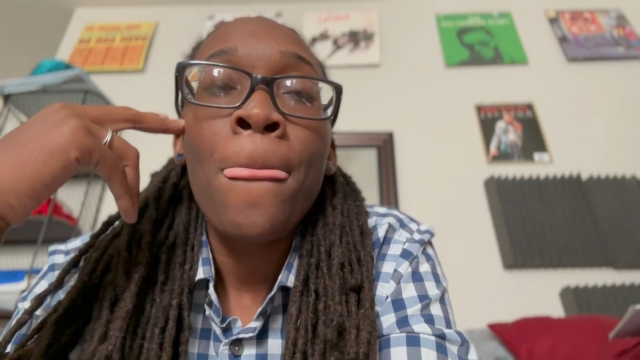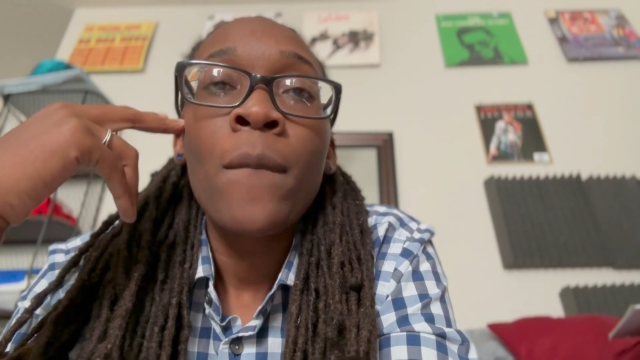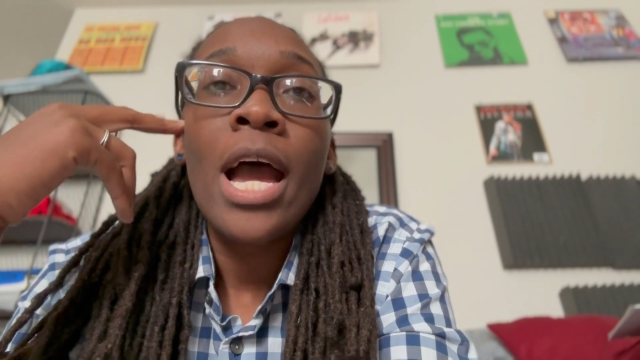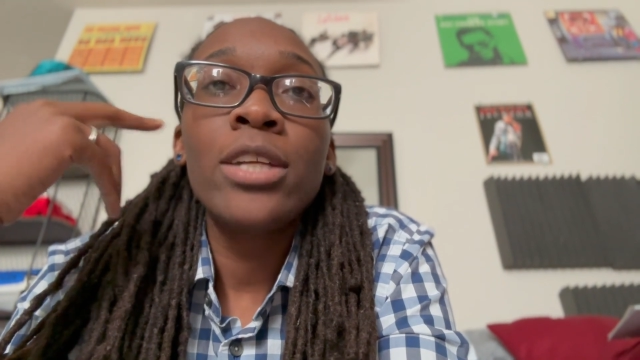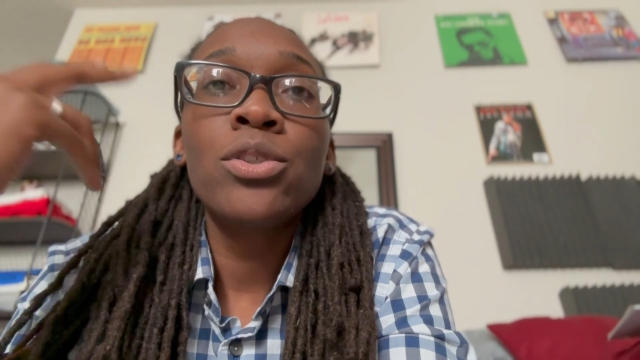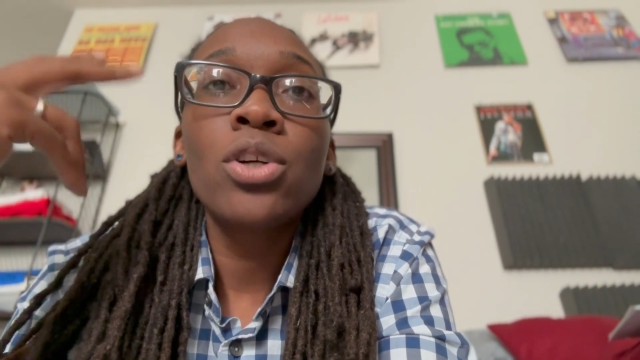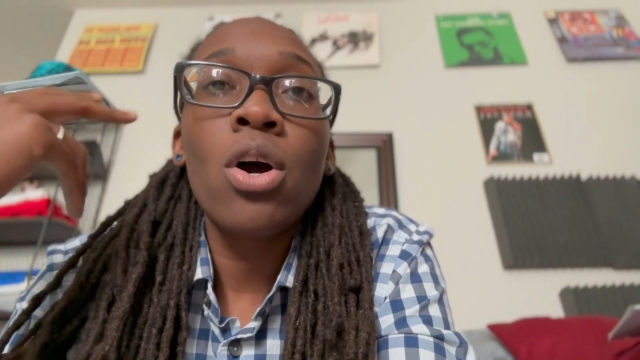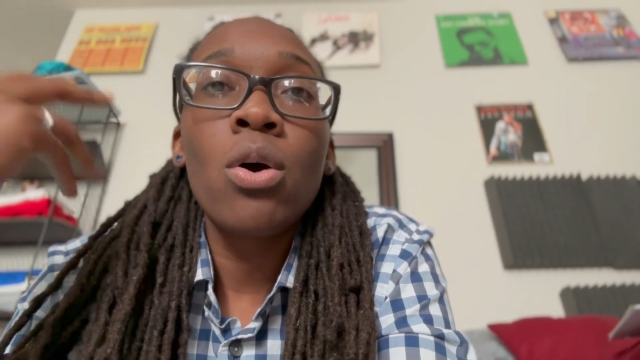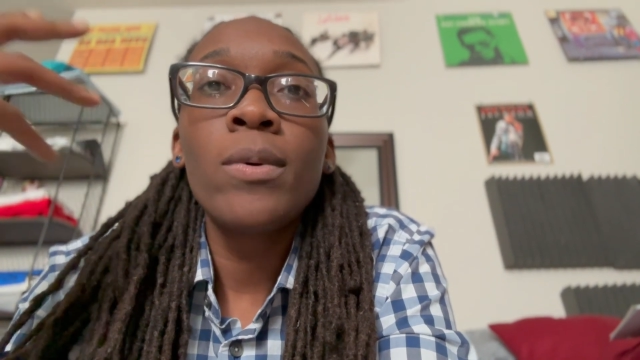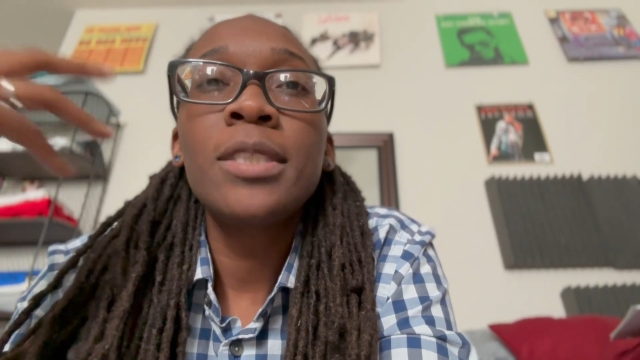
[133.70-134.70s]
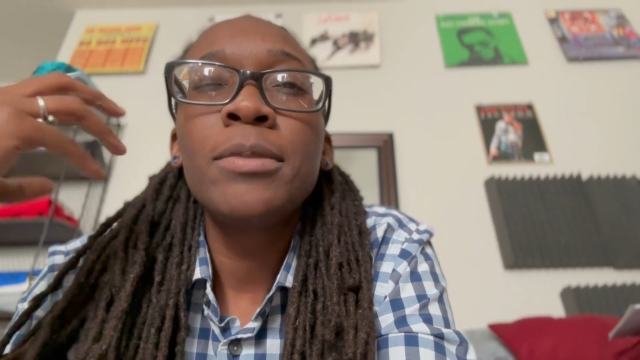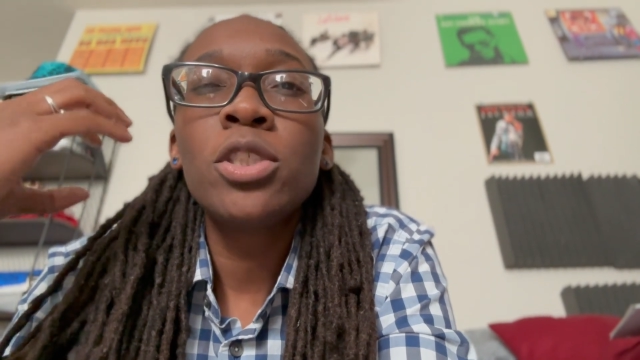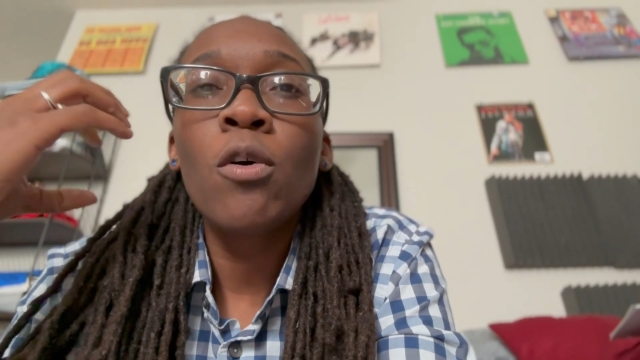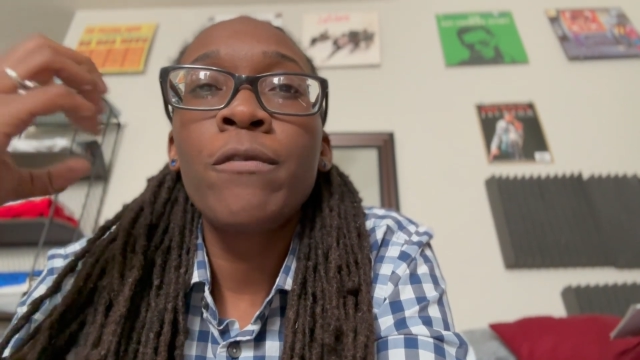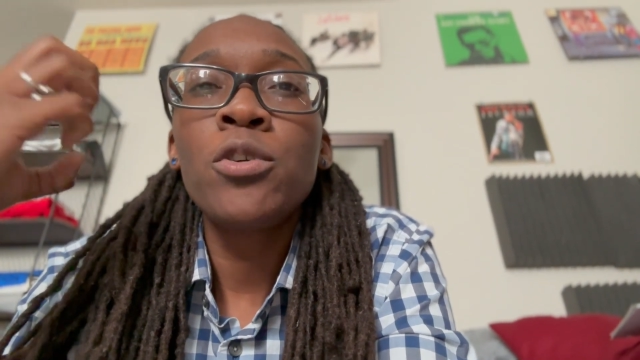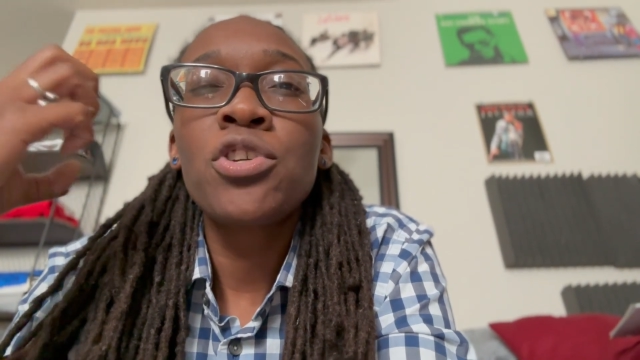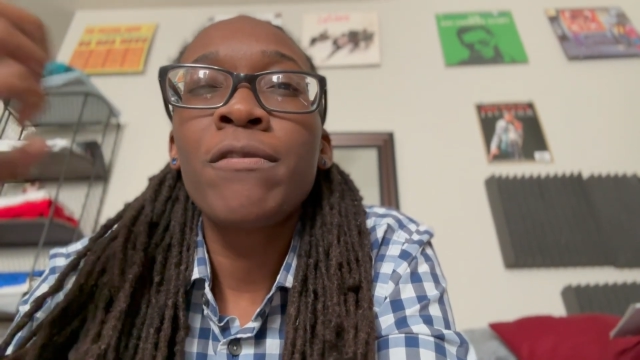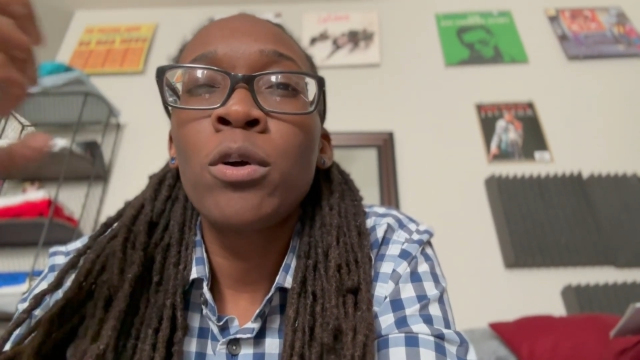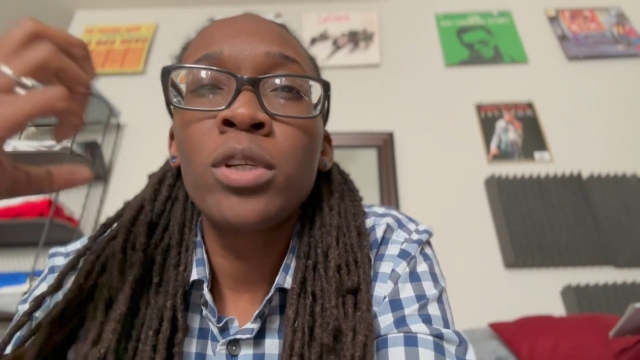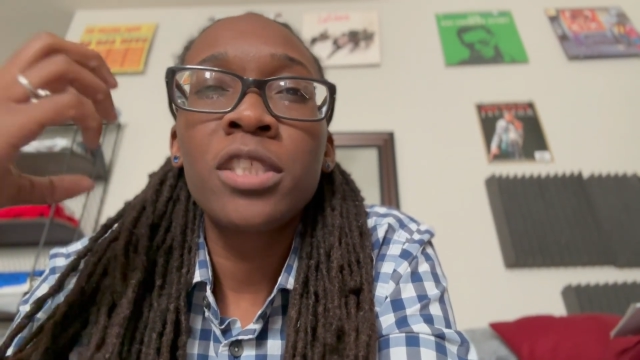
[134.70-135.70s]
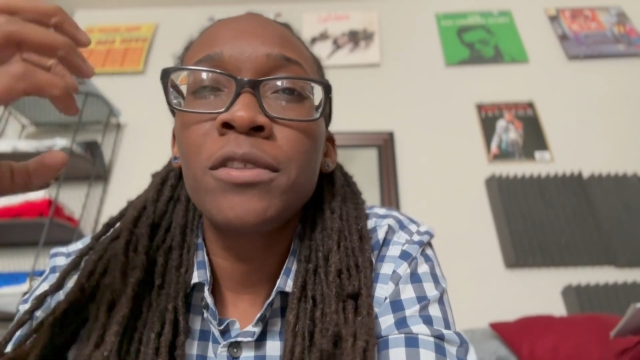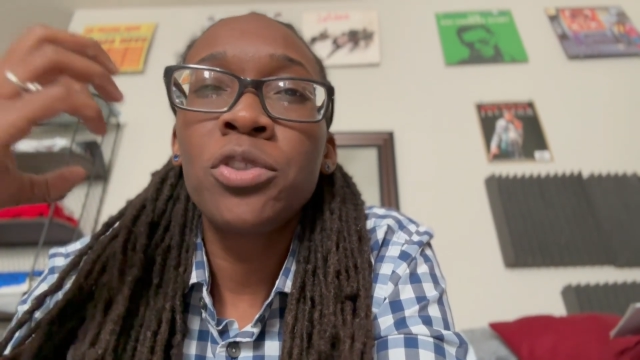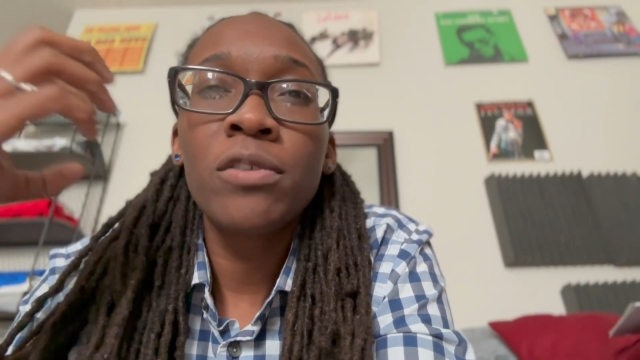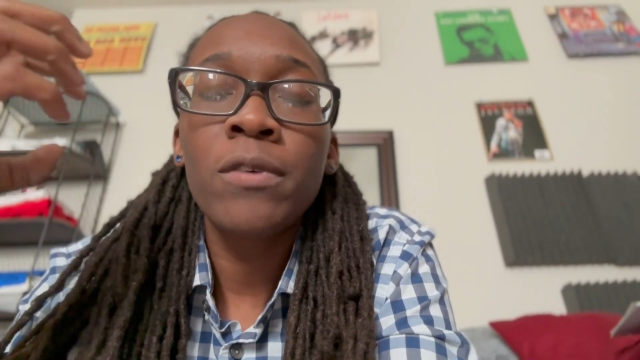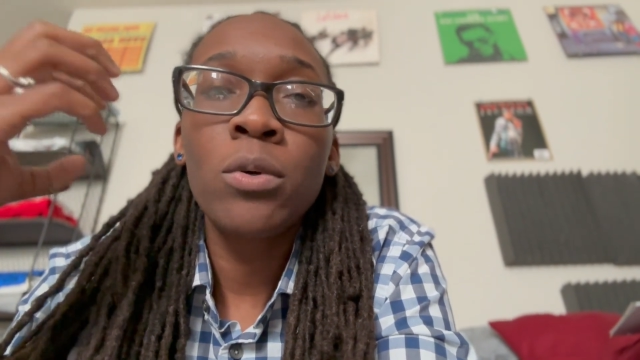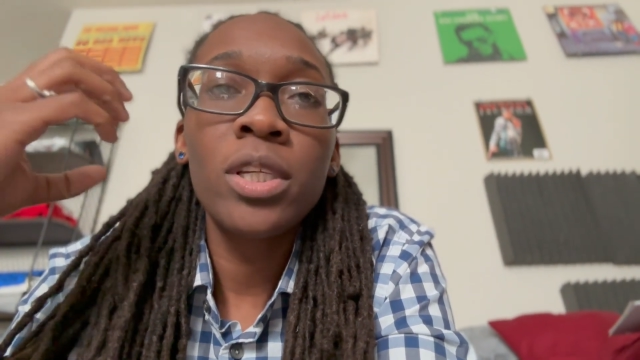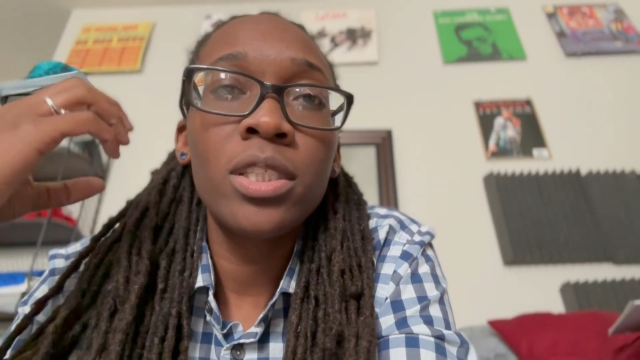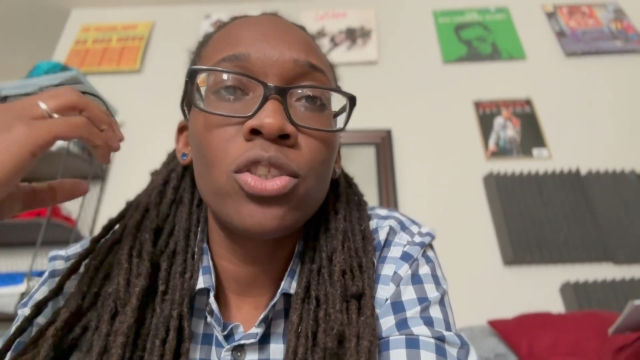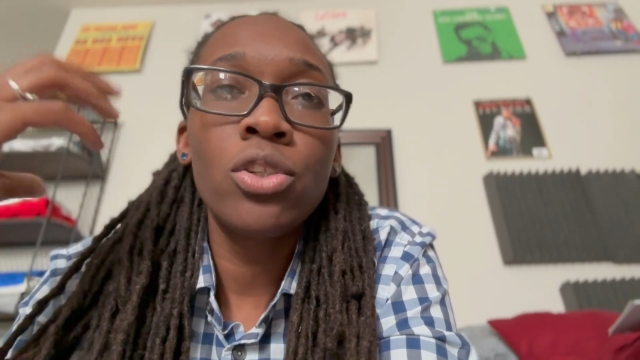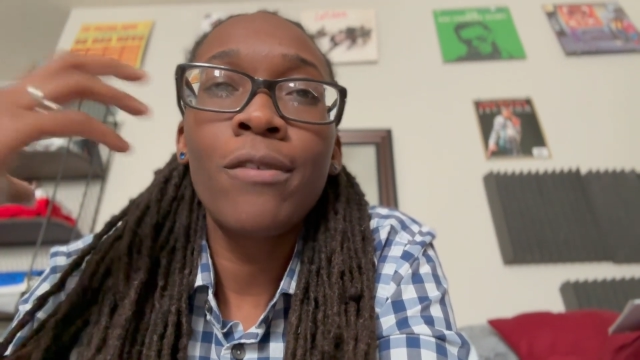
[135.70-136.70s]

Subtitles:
I used to always be so future focused, you know,